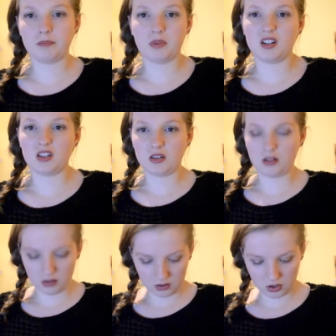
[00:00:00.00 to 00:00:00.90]
but it's
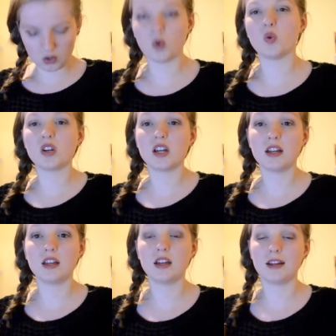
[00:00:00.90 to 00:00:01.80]
just shorter
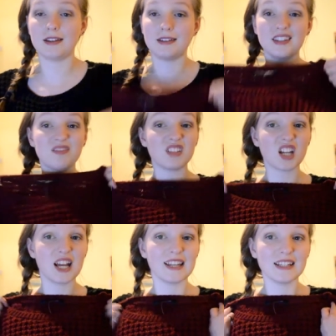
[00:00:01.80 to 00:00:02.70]
and it's a different
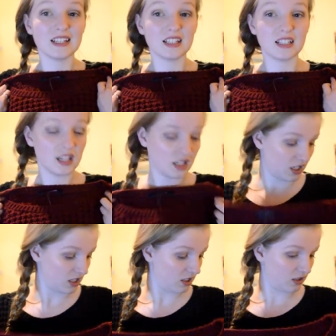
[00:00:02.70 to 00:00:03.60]
colour.
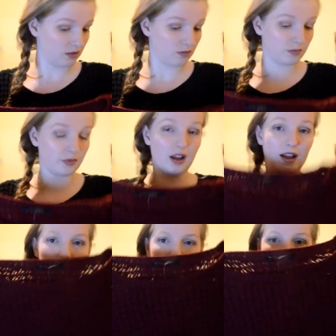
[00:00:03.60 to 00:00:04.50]
But
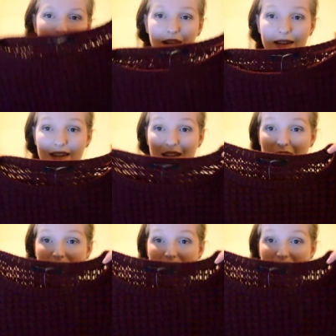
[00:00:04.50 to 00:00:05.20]
I really like it,